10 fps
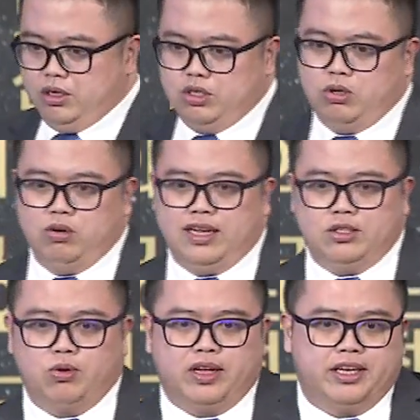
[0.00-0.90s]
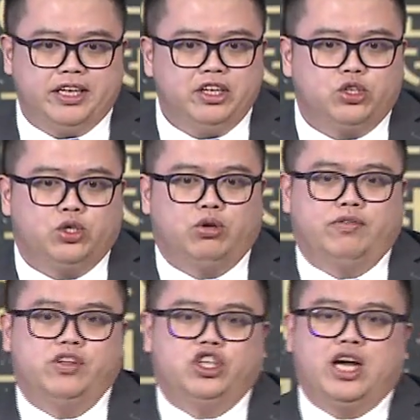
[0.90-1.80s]
So let's look at the issue
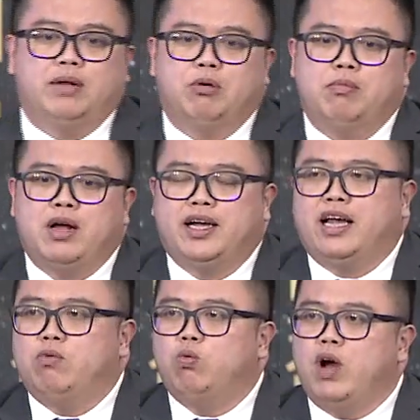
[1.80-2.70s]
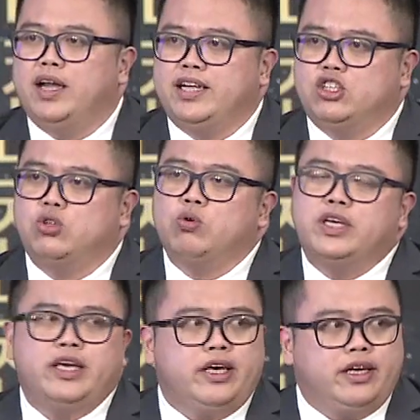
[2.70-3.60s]
of the China bond market and why they're so
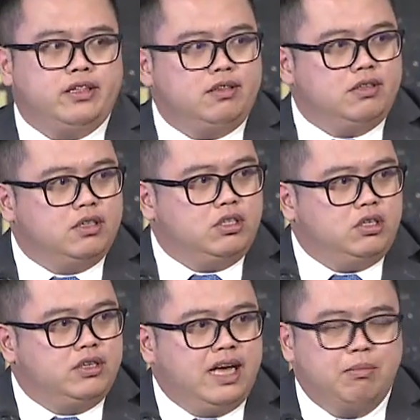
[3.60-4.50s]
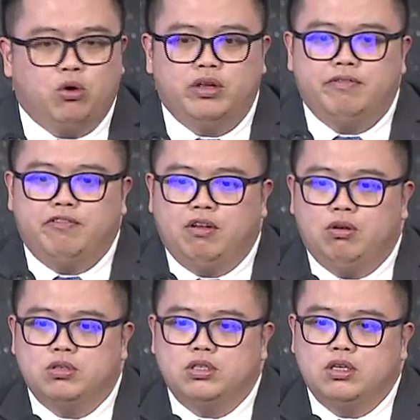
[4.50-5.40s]
keen to get more
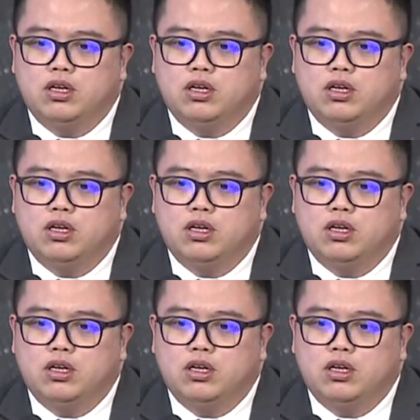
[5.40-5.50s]
inflows.